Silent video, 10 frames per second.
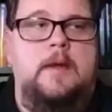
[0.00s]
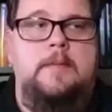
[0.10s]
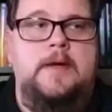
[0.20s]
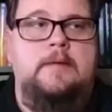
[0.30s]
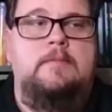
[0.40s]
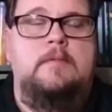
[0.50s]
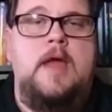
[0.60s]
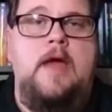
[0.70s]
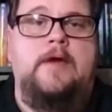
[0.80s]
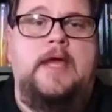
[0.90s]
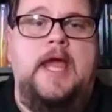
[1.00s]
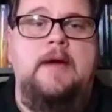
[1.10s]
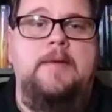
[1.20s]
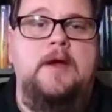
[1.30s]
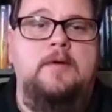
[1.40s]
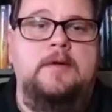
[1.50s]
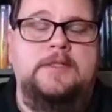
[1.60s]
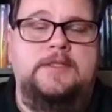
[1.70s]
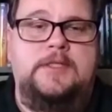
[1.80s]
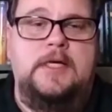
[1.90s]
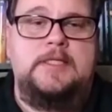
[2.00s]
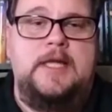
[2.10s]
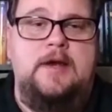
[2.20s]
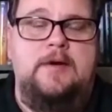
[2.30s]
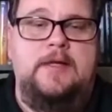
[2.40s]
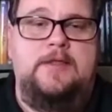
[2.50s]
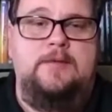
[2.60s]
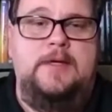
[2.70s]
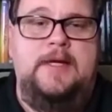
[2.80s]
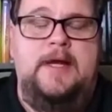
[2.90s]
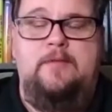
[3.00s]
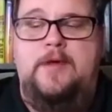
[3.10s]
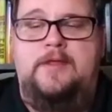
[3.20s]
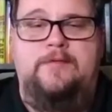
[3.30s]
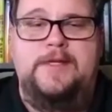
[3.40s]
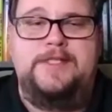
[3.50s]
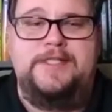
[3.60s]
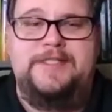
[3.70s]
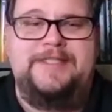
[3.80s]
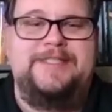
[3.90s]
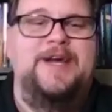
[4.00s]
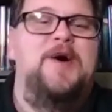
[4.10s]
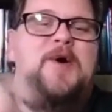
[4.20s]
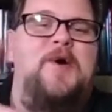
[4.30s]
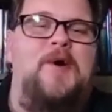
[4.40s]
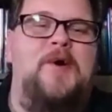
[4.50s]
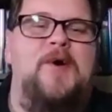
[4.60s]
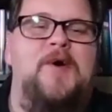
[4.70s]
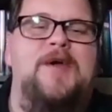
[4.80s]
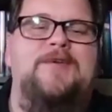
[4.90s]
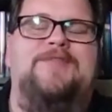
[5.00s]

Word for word: maybe have a cameo in just Harriet three with a vengeance, or if